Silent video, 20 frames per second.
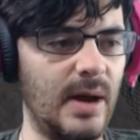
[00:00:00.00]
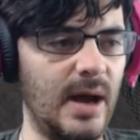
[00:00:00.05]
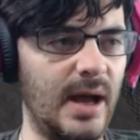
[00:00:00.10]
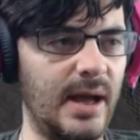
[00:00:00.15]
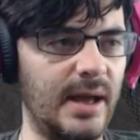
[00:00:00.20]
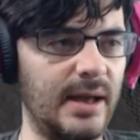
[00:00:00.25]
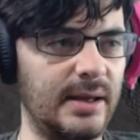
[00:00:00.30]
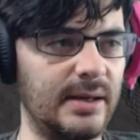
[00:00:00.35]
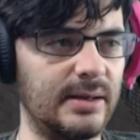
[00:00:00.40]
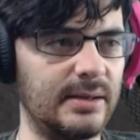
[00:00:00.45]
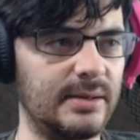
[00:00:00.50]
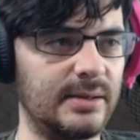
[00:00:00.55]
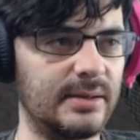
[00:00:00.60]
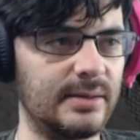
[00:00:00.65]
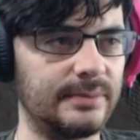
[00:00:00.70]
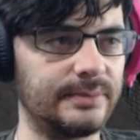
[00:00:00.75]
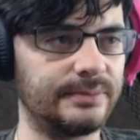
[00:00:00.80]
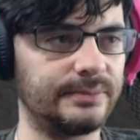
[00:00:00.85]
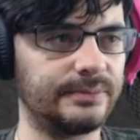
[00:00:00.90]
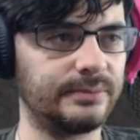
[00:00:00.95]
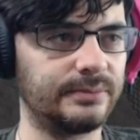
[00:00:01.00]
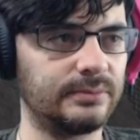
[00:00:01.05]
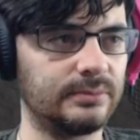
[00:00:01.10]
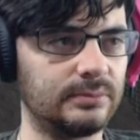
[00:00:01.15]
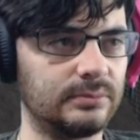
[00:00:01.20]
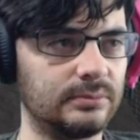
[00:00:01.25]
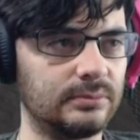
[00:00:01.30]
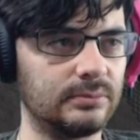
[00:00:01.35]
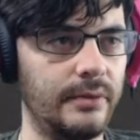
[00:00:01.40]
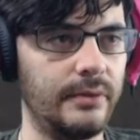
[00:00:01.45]
mine.
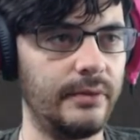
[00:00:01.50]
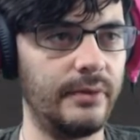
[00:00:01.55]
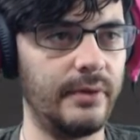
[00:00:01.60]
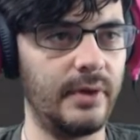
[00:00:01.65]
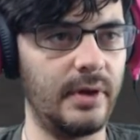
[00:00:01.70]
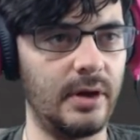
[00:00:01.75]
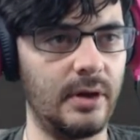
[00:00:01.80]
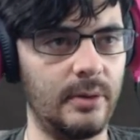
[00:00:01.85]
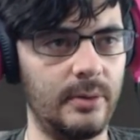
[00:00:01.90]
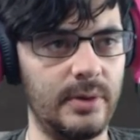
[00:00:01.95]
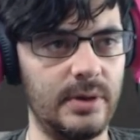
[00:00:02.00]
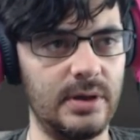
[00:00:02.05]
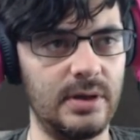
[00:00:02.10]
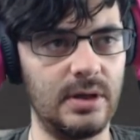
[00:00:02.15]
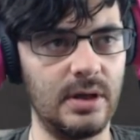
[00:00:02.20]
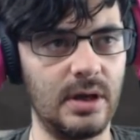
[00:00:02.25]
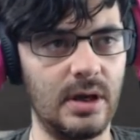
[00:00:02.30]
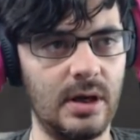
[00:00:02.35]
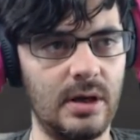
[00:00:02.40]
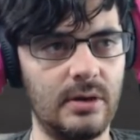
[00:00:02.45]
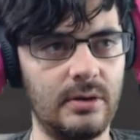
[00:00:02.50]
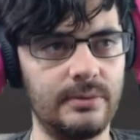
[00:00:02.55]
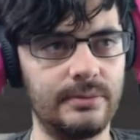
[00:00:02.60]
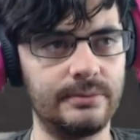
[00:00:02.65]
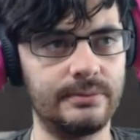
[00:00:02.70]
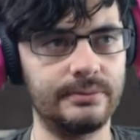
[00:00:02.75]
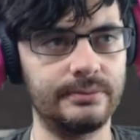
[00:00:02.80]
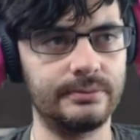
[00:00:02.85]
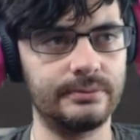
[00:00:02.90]
There we go.